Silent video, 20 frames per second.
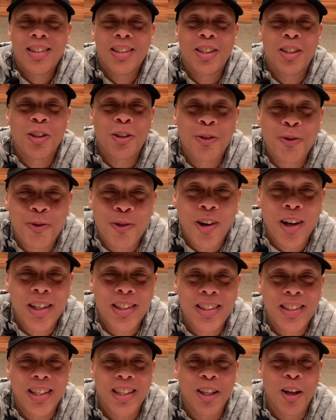This is
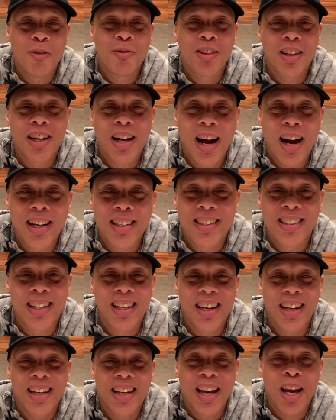fresh. Love the
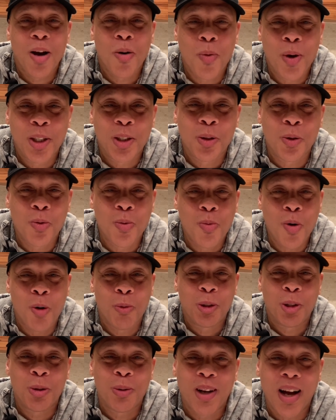content. Can't wait to do more
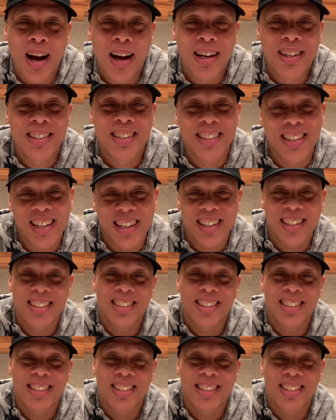with you guys. Yeah.